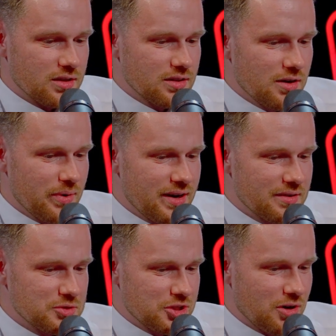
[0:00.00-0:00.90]
You know
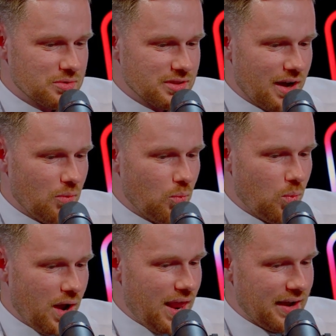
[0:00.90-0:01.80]
when Charles was like
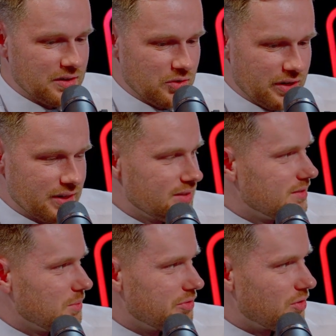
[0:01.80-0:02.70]
well angry
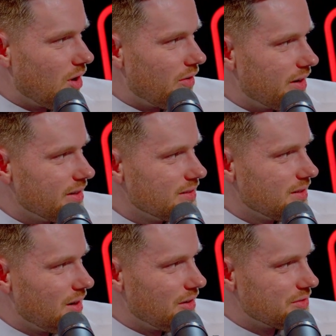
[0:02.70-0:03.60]
with Ferrari
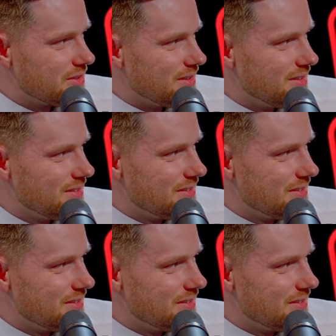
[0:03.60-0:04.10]
after...